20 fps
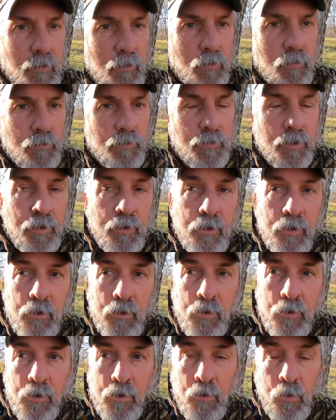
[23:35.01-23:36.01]
of them
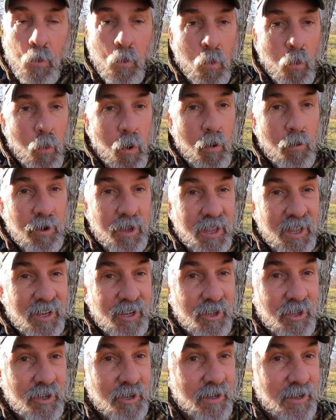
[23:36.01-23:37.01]
walk-in
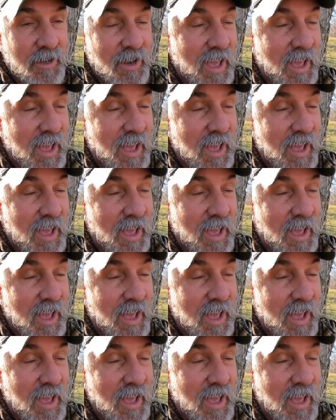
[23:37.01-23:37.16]
hunting